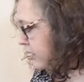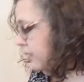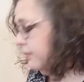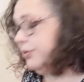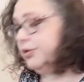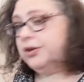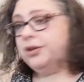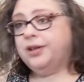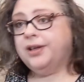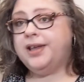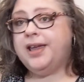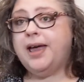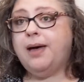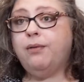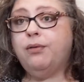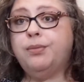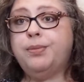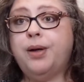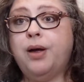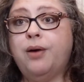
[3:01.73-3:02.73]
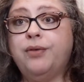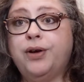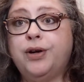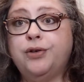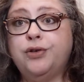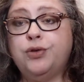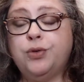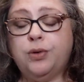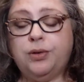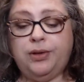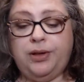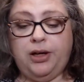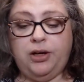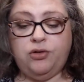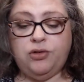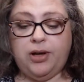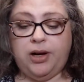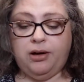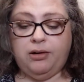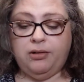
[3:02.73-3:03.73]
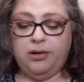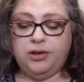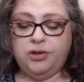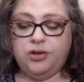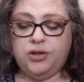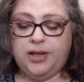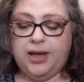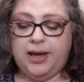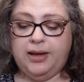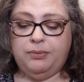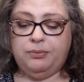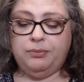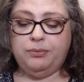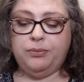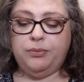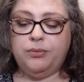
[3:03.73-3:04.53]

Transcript: I'm sure the cat will be over here shortly to try to crunch that.